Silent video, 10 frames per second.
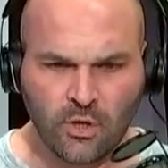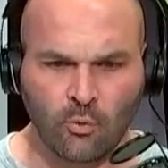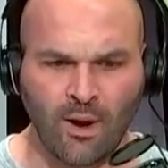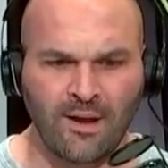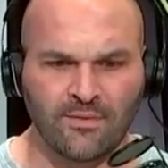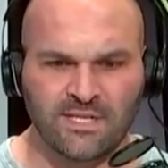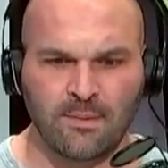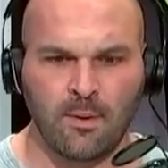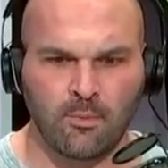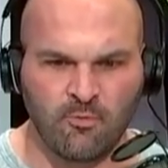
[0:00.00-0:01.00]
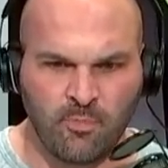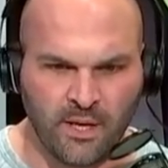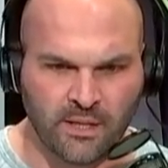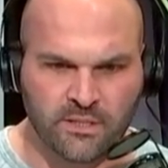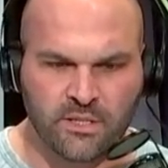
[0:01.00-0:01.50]
you know, right at the same number of
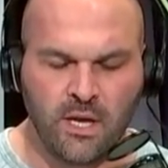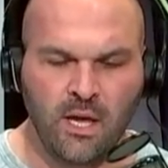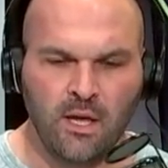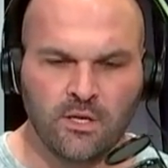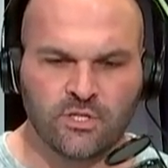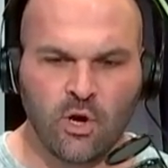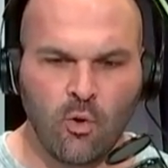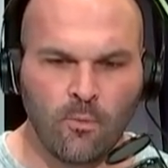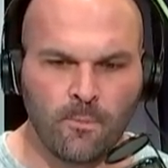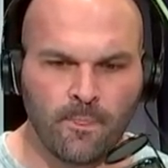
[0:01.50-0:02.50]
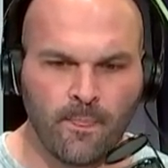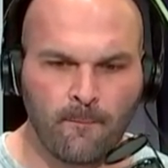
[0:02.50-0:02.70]
picks. So